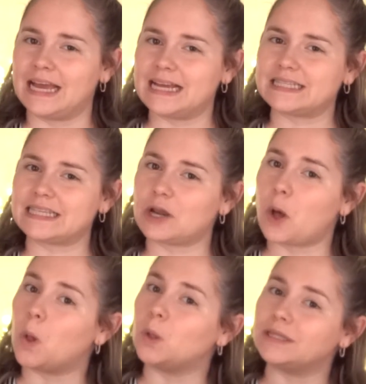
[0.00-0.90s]
it's an
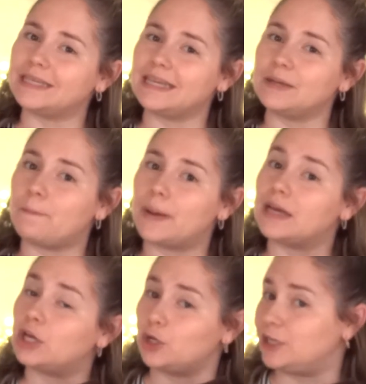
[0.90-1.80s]
oldie
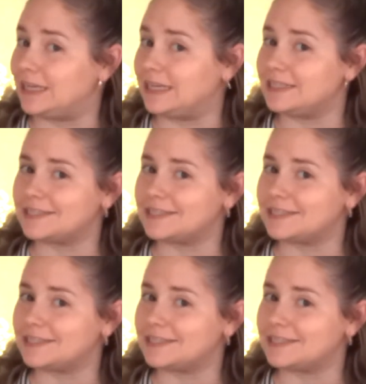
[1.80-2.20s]
but goodie,